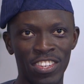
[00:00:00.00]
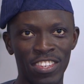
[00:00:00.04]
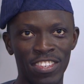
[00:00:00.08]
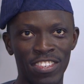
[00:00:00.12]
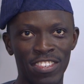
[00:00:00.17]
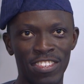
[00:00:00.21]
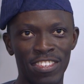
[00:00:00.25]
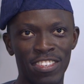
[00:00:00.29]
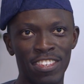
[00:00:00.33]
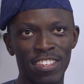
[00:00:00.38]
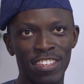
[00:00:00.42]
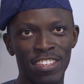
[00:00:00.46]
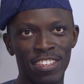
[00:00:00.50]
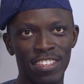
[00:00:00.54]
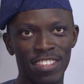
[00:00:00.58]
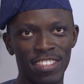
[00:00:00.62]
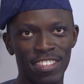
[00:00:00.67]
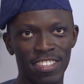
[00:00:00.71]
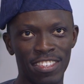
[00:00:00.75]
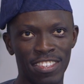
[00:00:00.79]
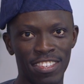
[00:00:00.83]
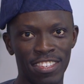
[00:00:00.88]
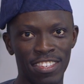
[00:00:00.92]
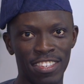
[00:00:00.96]

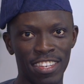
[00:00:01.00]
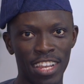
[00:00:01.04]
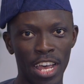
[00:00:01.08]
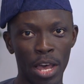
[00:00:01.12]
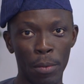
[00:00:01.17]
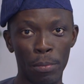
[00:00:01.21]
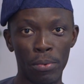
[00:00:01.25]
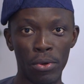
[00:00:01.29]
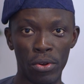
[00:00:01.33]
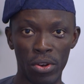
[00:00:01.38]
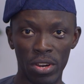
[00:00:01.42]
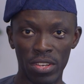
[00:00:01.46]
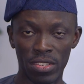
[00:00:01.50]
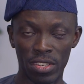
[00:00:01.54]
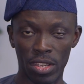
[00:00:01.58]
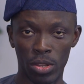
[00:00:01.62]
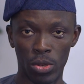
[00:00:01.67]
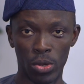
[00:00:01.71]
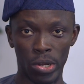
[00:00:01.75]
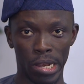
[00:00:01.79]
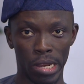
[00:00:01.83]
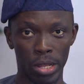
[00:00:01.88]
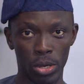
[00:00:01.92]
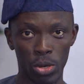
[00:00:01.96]
since our parents are
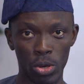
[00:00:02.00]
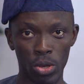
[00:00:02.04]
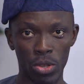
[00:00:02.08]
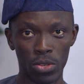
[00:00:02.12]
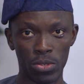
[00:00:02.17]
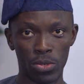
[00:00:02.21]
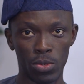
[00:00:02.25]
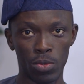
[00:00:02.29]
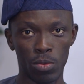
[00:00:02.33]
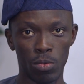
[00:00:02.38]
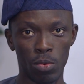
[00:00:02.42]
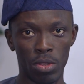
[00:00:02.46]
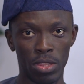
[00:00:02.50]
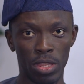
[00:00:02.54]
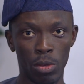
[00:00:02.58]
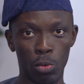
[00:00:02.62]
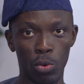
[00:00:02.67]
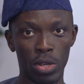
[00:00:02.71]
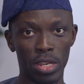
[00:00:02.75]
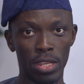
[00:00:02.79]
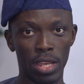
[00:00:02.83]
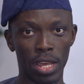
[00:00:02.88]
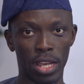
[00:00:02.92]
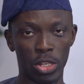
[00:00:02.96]
not in Lagos, the
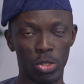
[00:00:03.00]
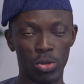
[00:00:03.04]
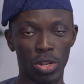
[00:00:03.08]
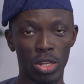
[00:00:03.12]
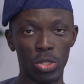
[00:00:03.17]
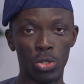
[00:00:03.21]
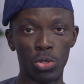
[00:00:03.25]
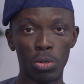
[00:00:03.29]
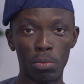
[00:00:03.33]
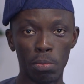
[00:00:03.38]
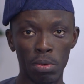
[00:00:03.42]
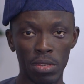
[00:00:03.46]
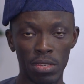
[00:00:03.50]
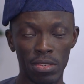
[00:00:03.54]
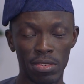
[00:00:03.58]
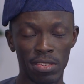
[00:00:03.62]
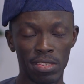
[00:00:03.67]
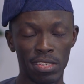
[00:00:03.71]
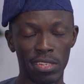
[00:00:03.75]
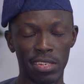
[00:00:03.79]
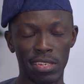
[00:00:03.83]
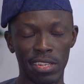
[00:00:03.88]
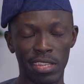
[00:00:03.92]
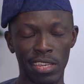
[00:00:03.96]
wedding actually took place
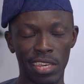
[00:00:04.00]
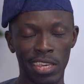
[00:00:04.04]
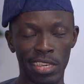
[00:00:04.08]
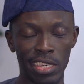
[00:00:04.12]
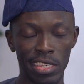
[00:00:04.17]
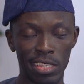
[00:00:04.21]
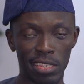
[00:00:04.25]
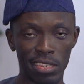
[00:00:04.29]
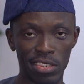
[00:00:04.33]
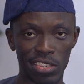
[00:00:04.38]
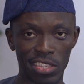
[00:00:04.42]
in Ekiti